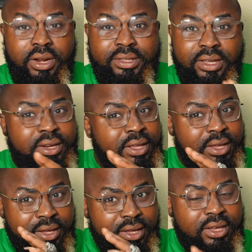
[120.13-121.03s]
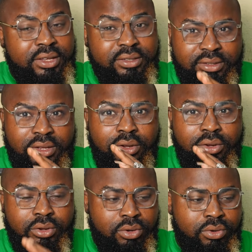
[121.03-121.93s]
United is
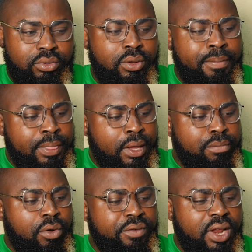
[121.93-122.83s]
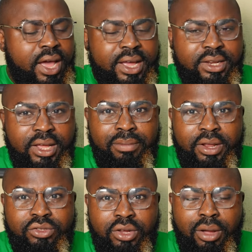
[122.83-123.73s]
good. Moving ahead,
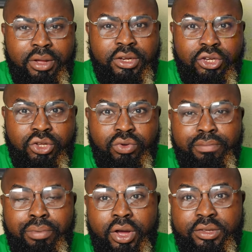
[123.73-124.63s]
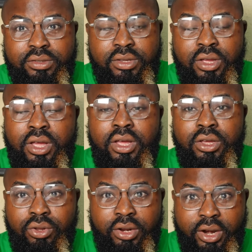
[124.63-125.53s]
let's talk about the new boys.
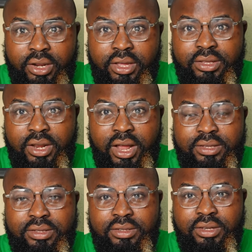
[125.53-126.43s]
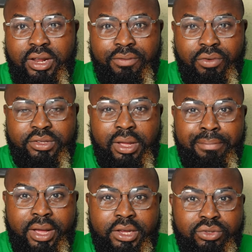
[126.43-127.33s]
You know, they relegated last season, and of course, they're
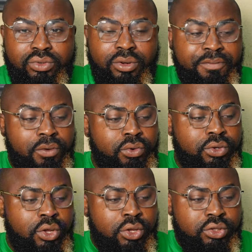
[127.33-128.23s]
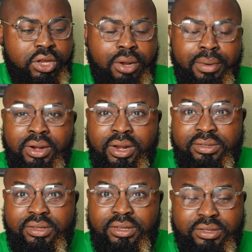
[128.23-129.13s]
back into the fold, talking about
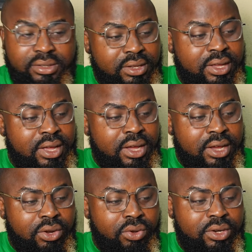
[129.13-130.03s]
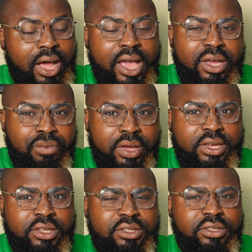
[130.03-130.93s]
Leicester City. You know, their away
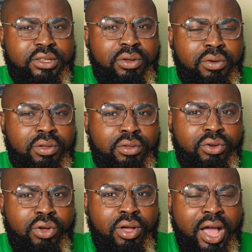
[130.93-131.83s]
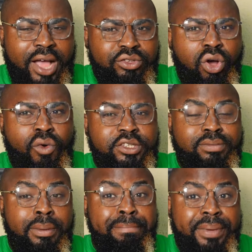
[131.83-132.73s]
kit is, you know, has
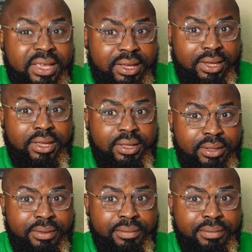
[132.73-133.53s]
always been pink.